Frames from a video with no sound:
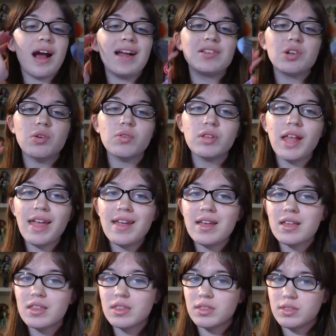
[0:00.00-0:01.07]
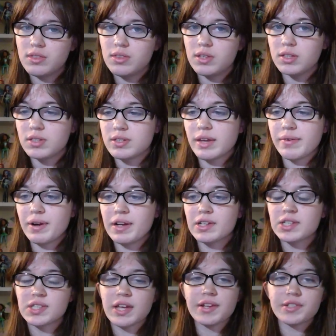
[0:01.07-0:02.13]
I don't like the
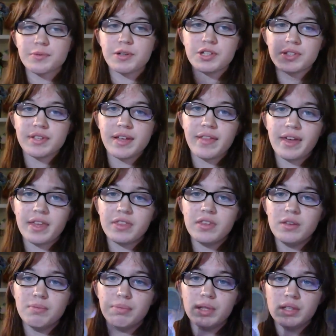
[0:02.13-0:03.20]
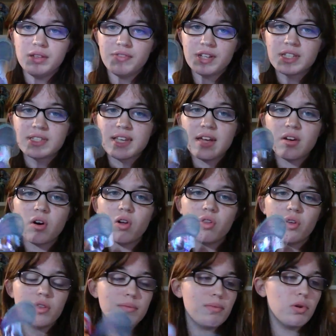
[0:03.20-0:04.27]
Sirenix set as much as I like the Believix set,
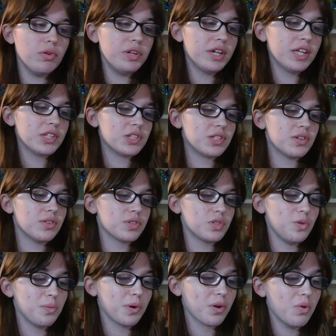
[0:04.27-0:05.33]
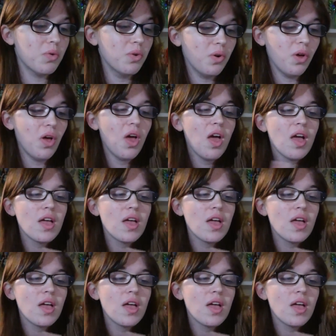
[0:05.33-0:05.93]
although the molding is still super cool.